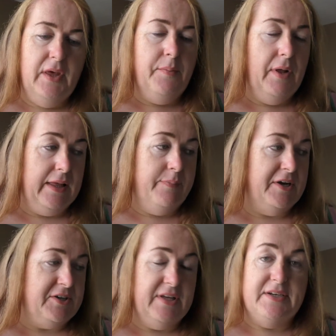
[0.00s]
But I'll get back
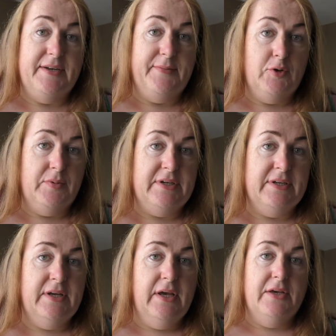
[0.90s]
to that in a moment.
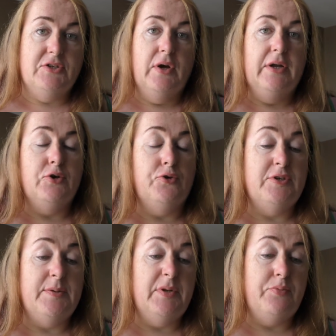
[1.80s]
So I'm going to go through
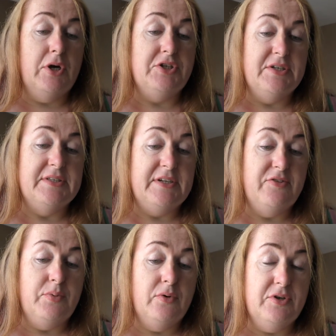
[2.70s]
some of the brushes that
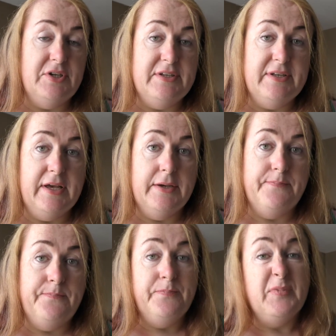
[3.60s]
I've bought.
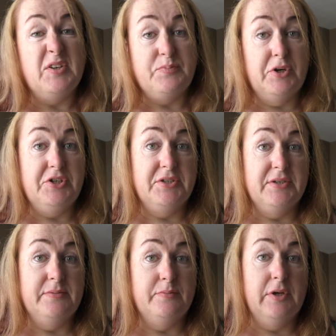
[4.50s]
Because brushes,
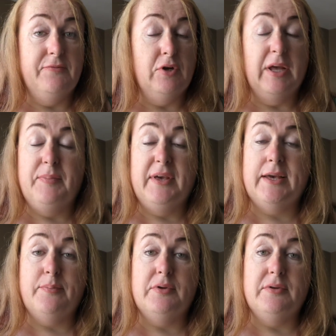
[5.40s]
if you like
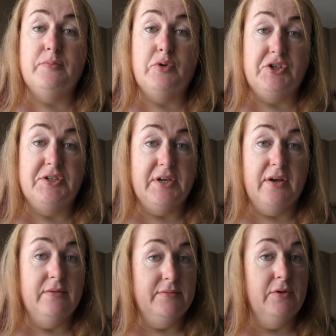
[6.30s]
makeup, brushes
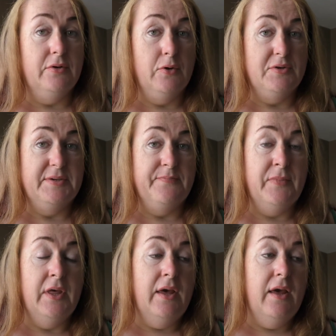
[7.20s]
are awesome.
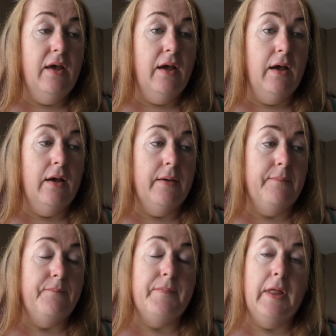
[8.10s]

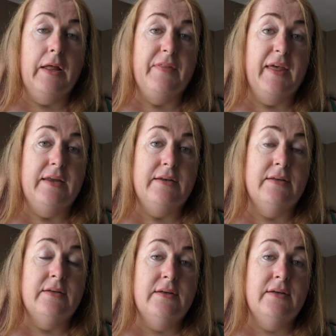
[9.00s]
And then